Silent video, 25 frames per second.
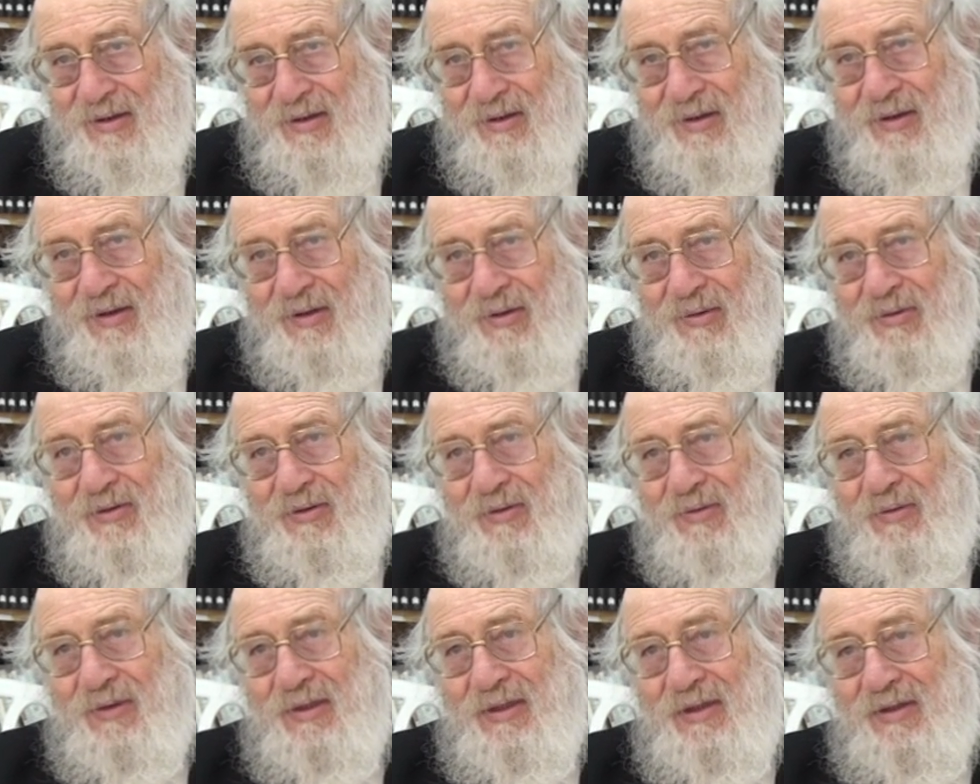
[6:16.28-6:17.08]
There
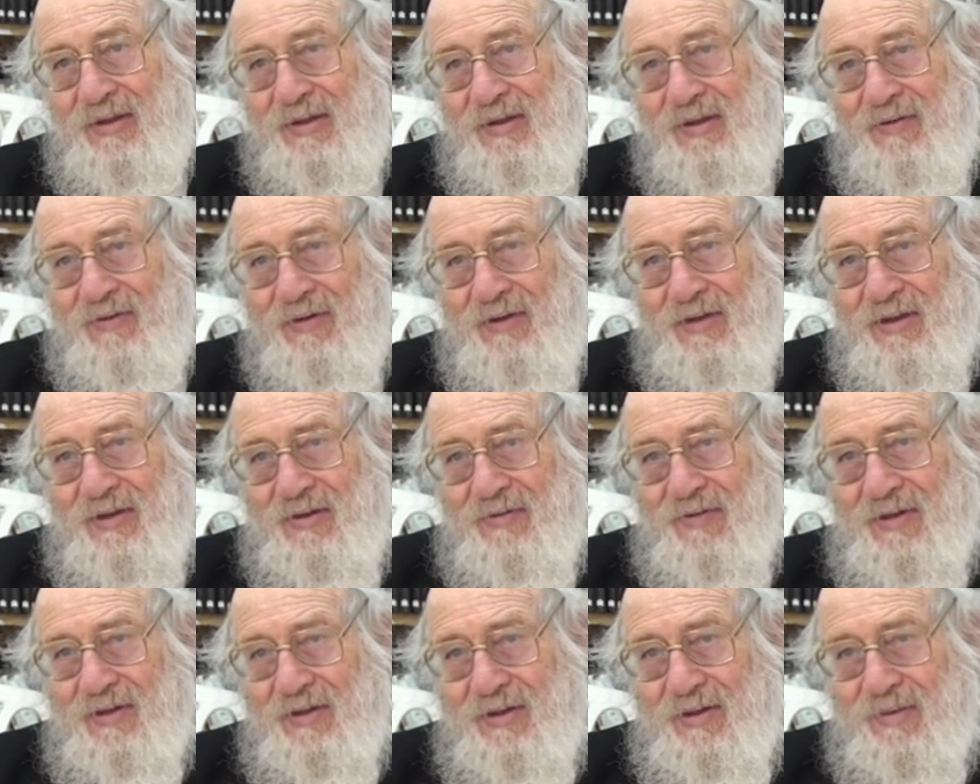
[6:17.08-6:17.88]

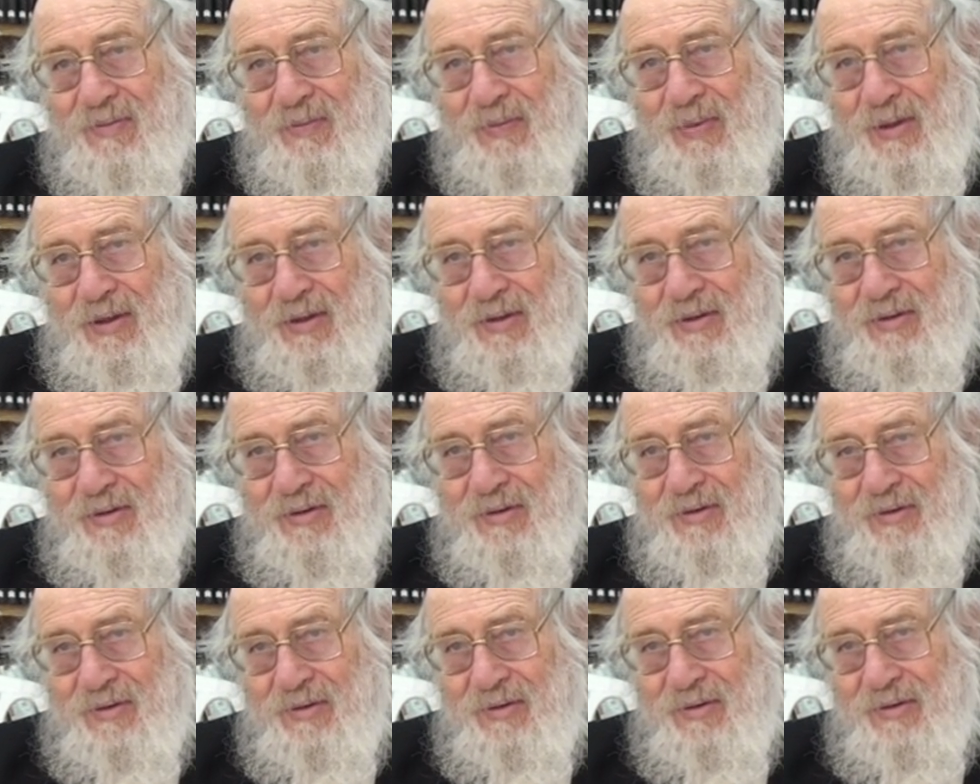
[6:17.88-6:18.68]
was in the
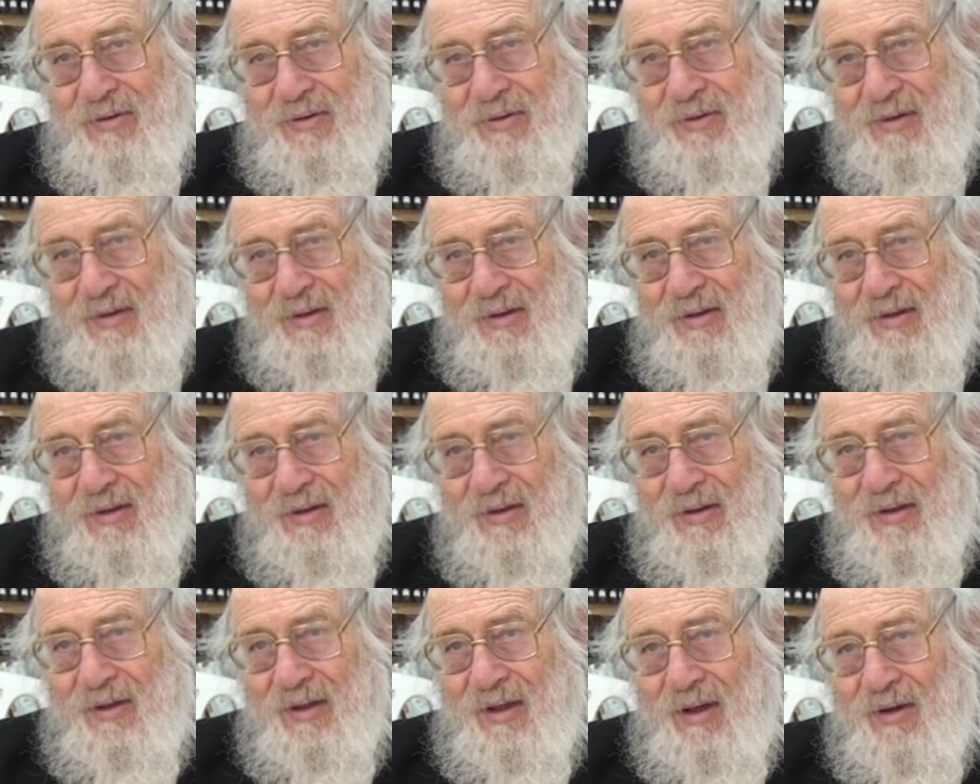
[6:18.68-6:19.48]
past.
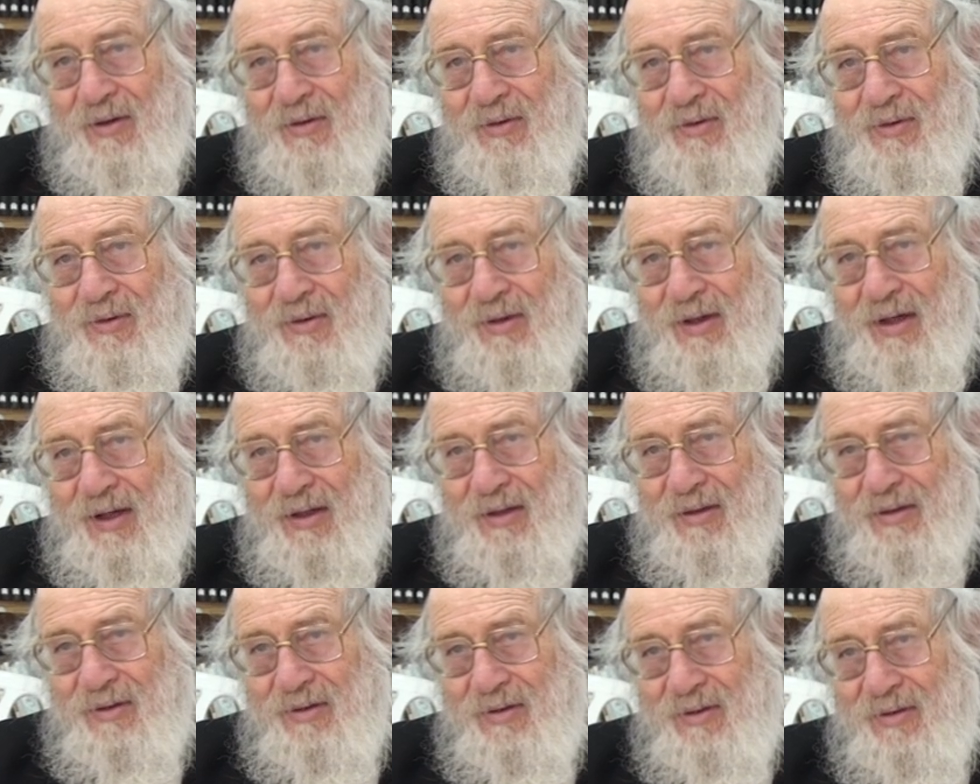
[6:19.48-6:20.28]
Now you're
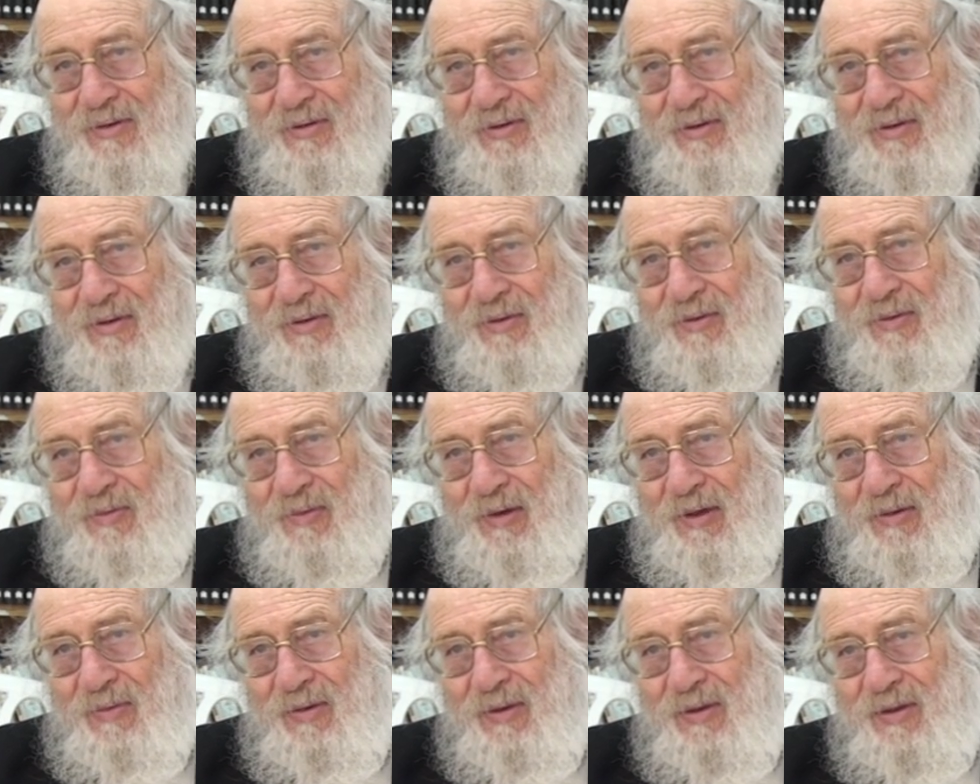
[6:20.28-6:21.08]
right.
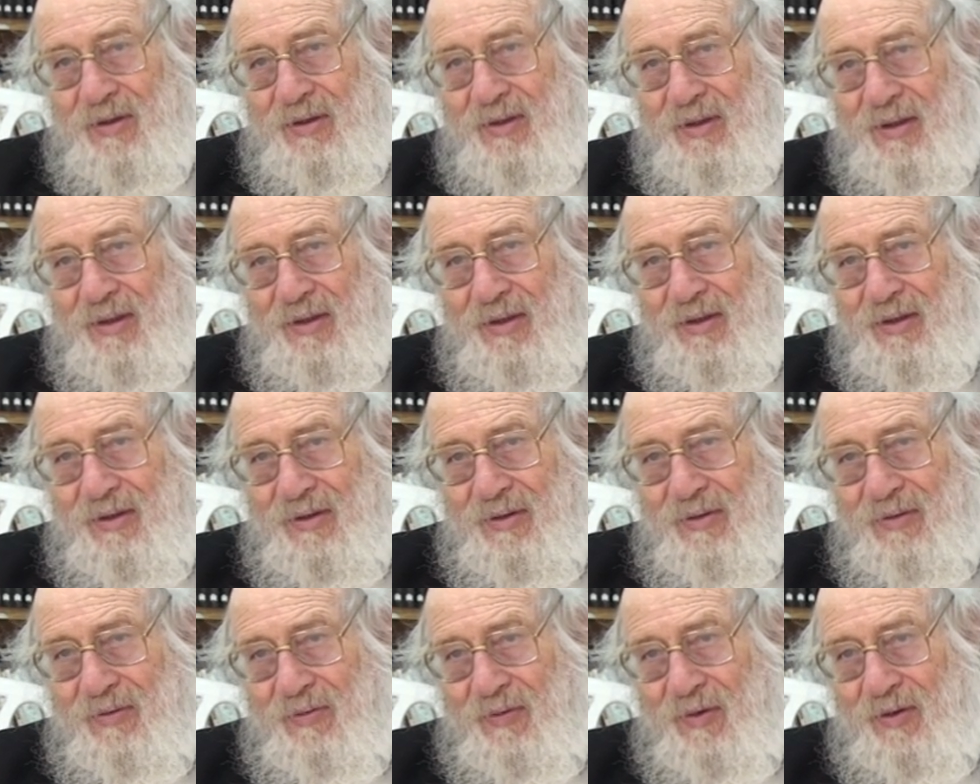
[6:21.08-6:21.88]
Maybe they take
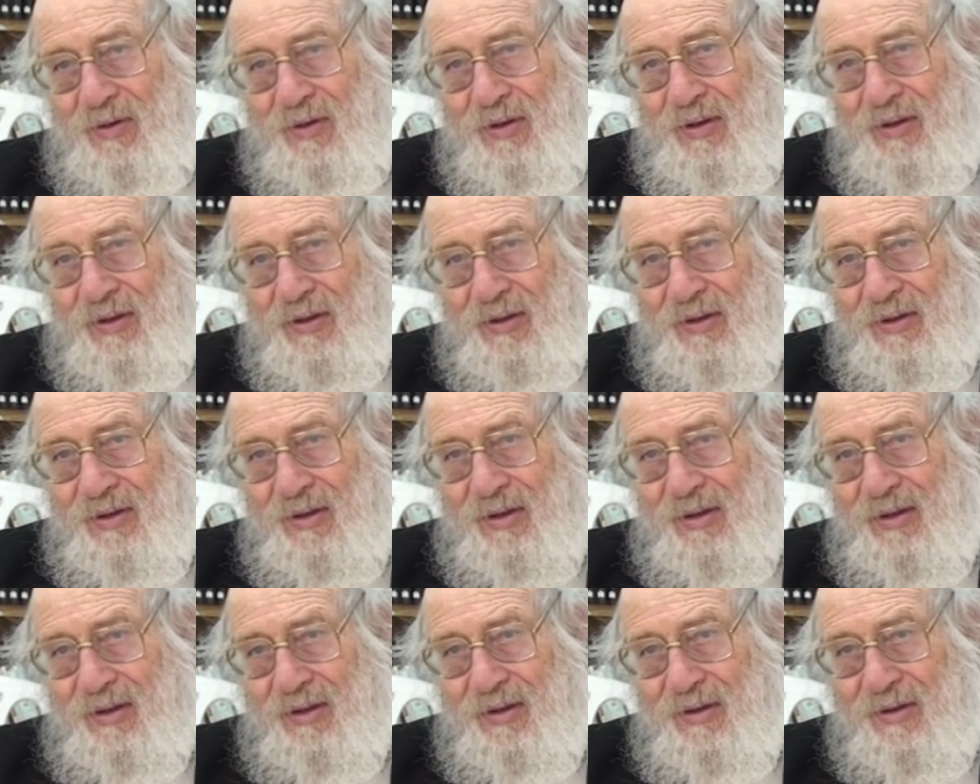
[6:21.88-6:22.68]
the water in
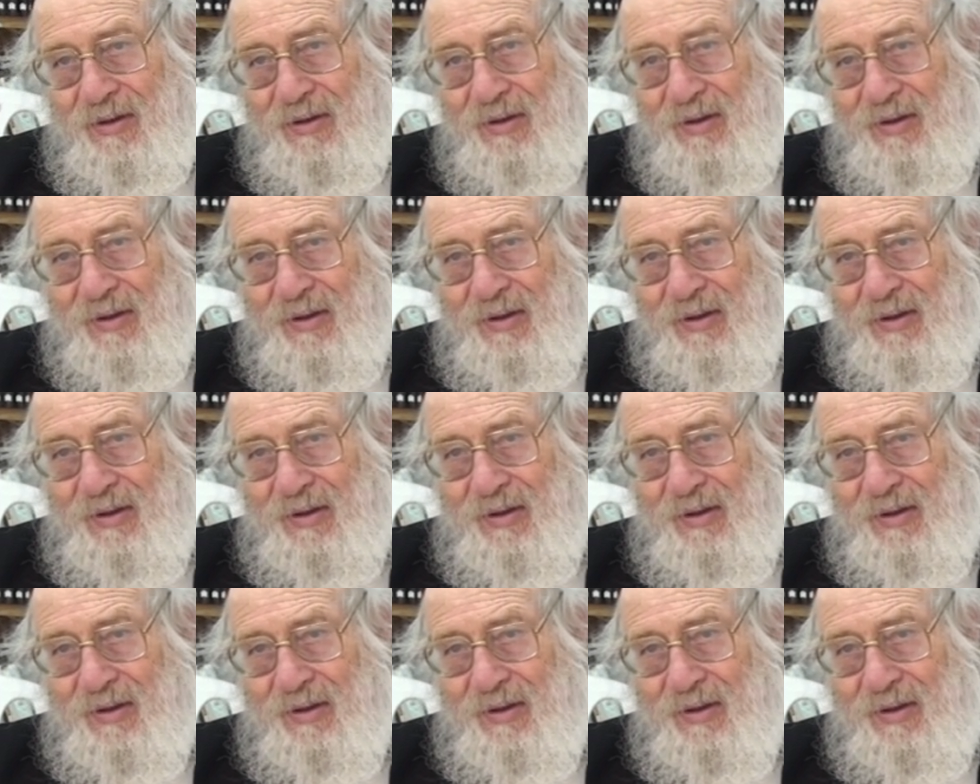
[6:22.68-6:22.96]
the